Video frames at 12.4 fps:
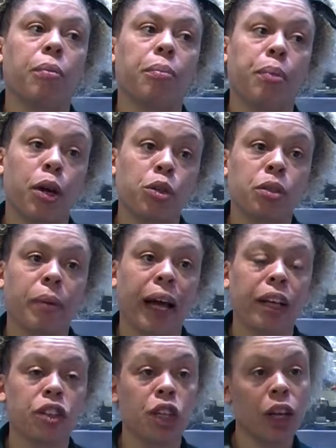
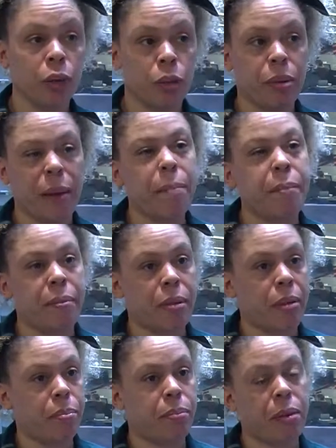post-match will be a
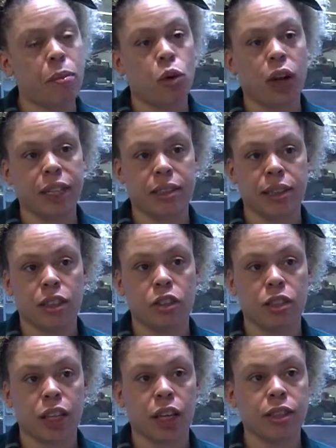bit more like
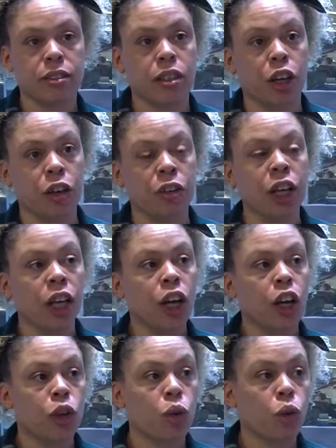606. So
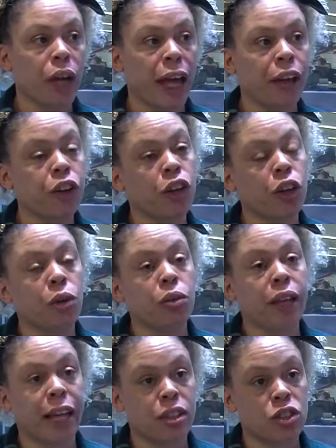you'll get a new guest